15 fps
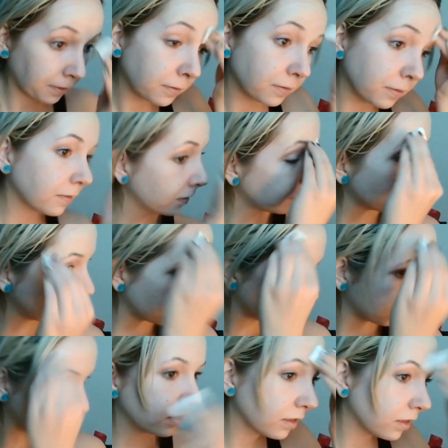Using a
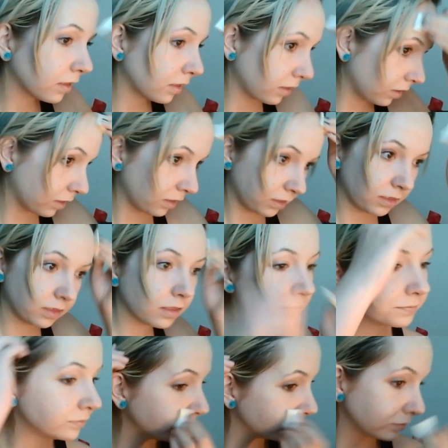reference photo
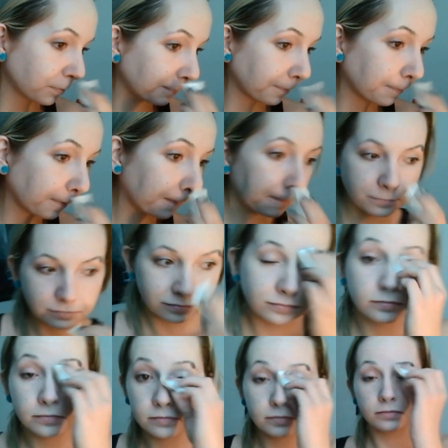of Velvet
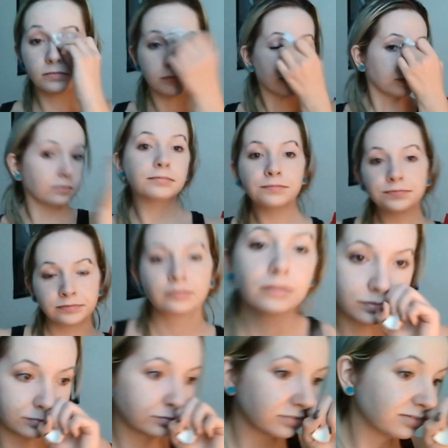Velour, I was able to
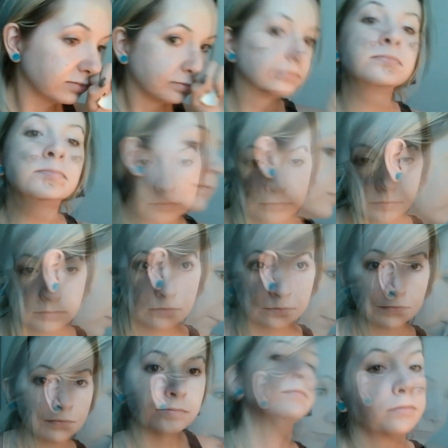see where
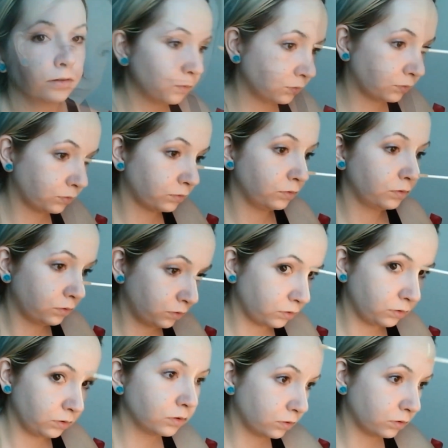she was highlighted.
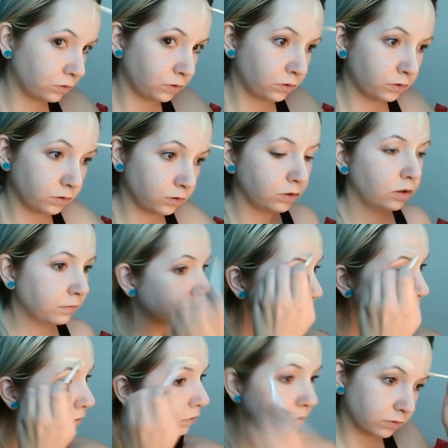So it was like
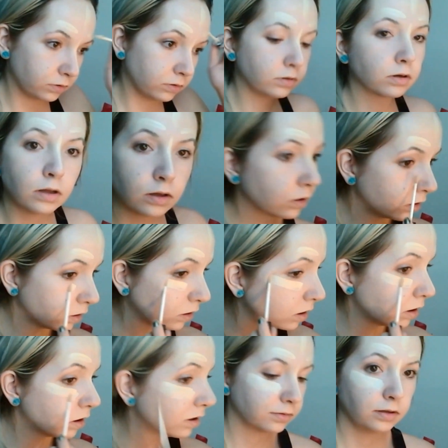different parts of the
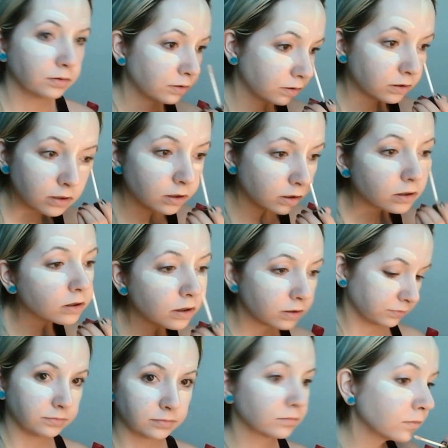forehead, right under the
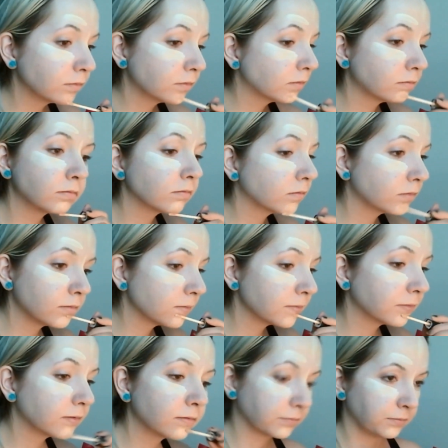eyes, and especially the chin.
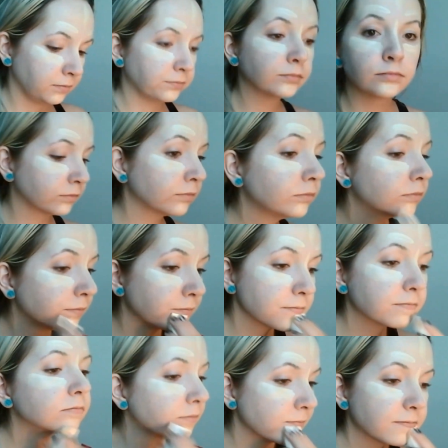And
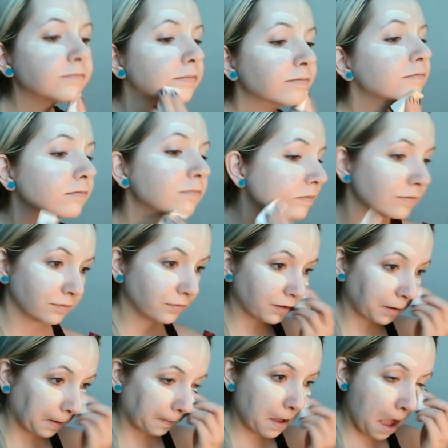I
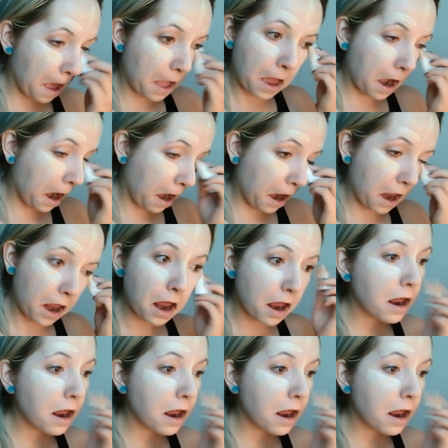blended that out.